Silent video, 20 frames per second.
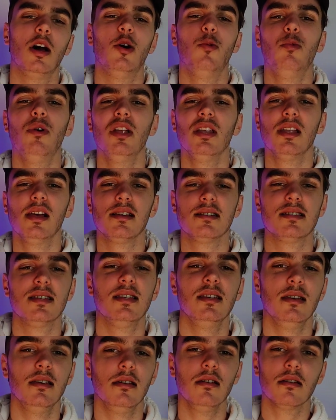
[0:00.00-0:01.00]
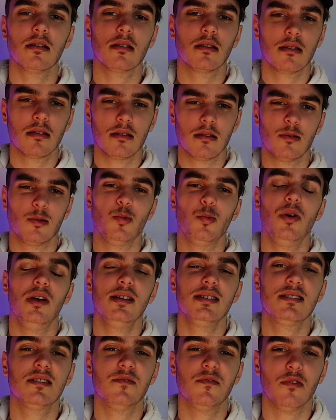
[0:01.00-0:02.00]
And one last thing,
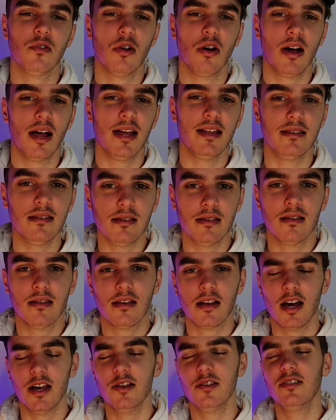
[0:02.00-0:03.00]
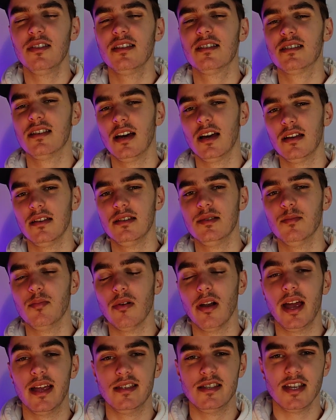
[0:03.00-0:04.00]
where's the variety? I know they're starting to
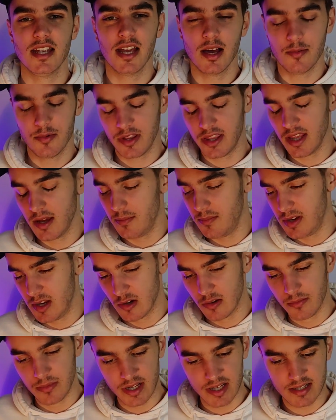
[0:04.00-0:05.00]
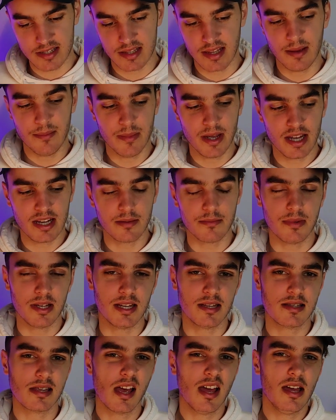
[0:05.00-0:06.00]
branch out with their Pyraminx and their
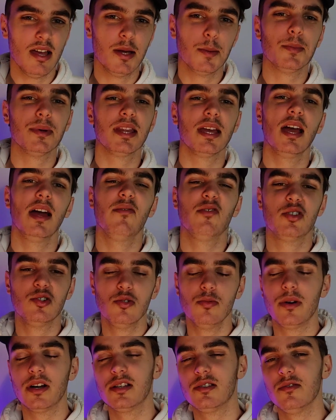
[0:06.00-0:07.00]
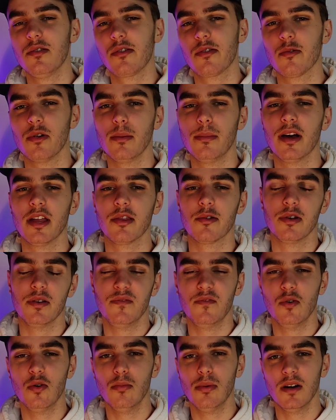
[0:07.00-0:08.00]
Megaminx, but they have a 2x2, 3x3,
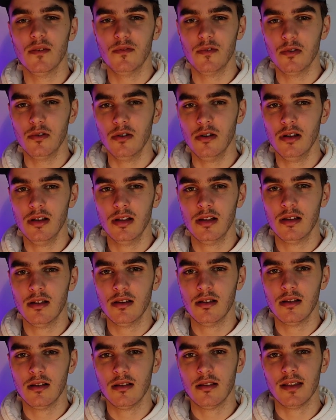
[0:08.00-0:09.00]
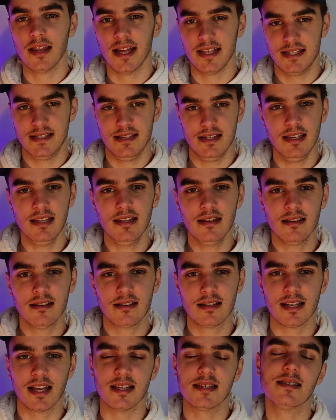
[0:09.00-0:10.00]
4x4. That's it.
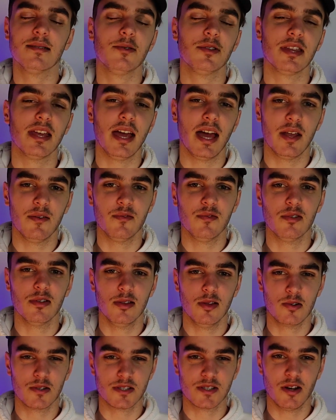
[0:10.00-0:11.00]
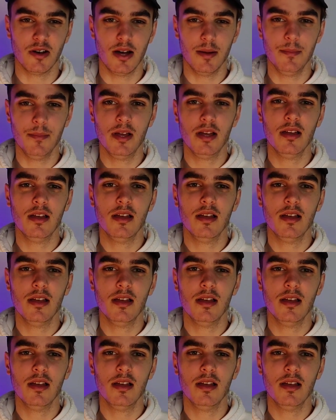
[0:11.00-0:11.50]
That's what they had for a long time.